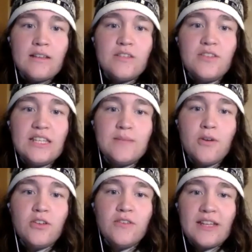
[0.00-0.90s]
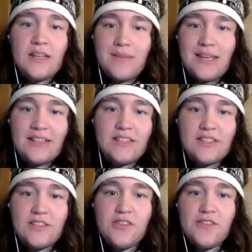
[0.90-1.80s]
So this motivated me to
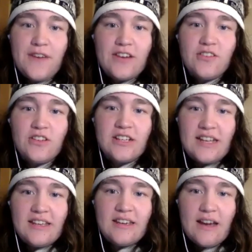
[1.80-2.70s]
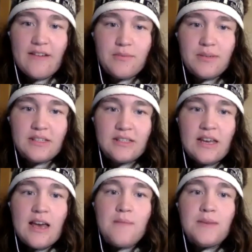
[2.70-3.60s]
sue the federal Canadian government,
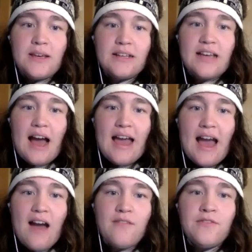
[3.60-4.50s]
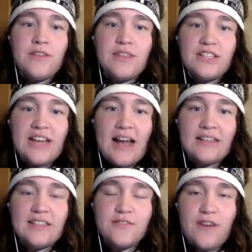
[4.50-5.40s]
because I have the
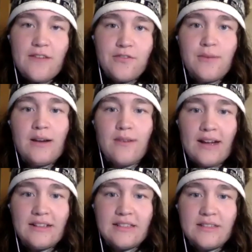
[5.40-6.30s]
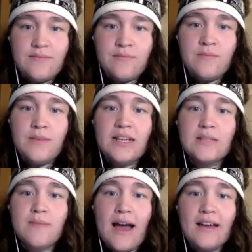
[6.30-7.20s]
chance to fight for my rights,
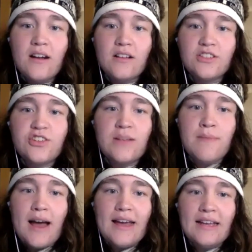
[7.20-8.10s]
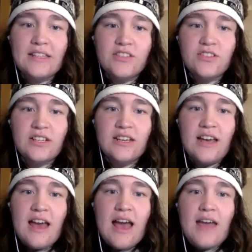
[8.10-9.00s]
because my culture and my history
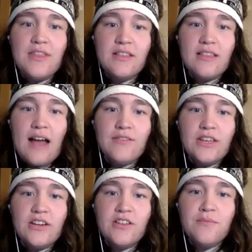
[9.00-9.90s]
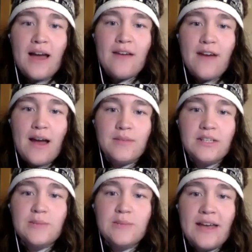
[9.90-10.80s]
and the livelihood of my
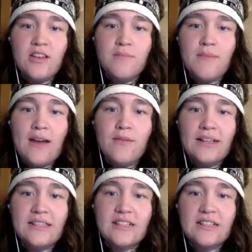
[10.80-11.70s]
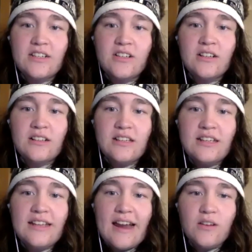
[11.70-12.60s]
family depend on my right to
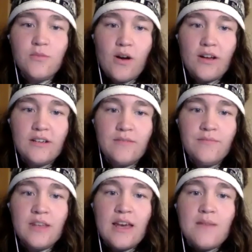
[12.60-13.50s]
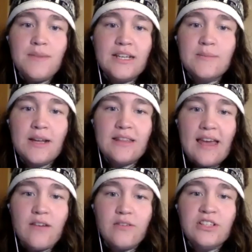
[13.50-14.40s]
clean air and water, because my
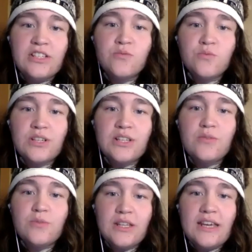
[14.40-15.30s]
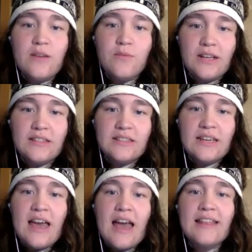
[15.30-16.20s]
language is really, really at
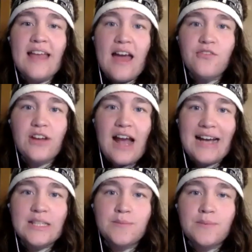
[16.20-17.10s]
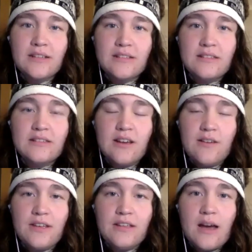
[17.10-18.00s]
risk and every aspect
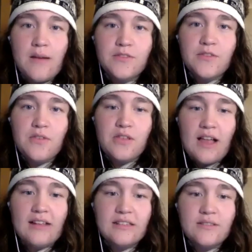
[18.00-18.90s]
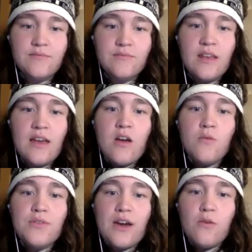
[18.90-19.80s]
of it comes from the land.
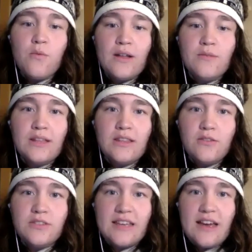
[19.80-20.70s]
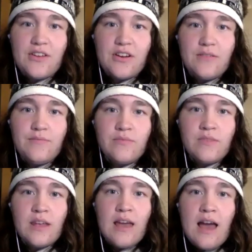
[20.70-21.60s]
Without one, we lose the other.
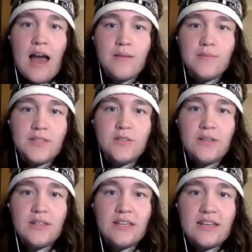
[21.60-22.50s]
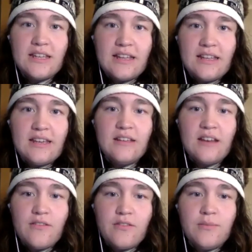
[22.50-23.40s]
I am suing the Canadian
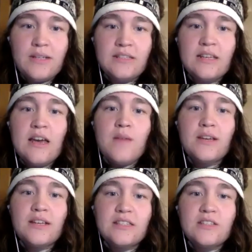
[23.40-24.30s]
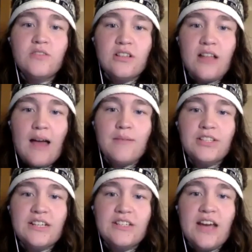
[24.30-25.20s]
government because due to
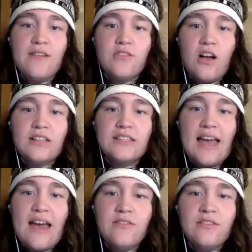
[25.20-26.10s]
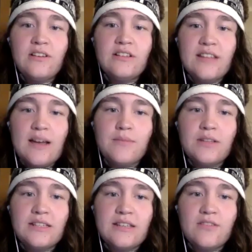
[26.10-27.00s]
climate change, I have lost any
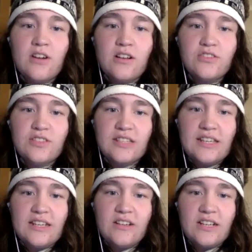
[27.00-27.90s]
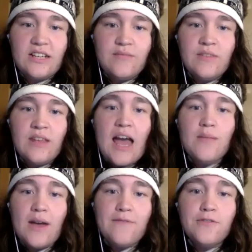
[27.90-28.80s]
semblance of cultural security
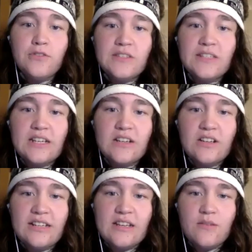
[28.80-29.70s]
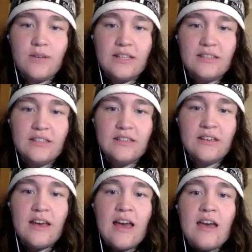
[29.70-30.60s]
and my food security is at risk.
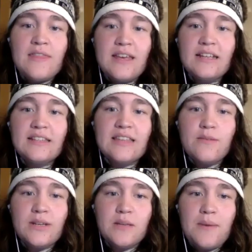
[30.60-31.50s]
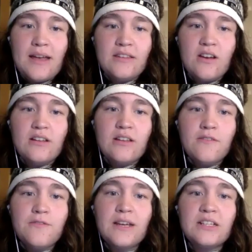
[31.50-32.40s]
Things that we depend on,
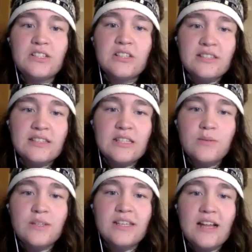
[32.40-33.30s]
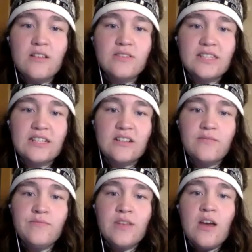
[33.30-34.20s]
fish, seaweed, yellow cedar,
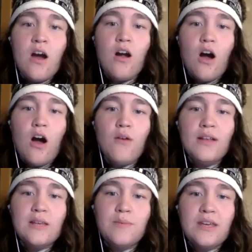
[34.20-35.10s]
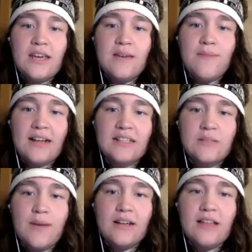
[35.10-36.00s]
are already being
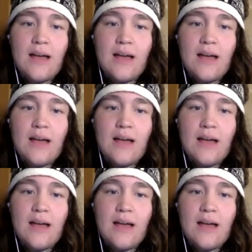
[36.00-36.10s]
impacted by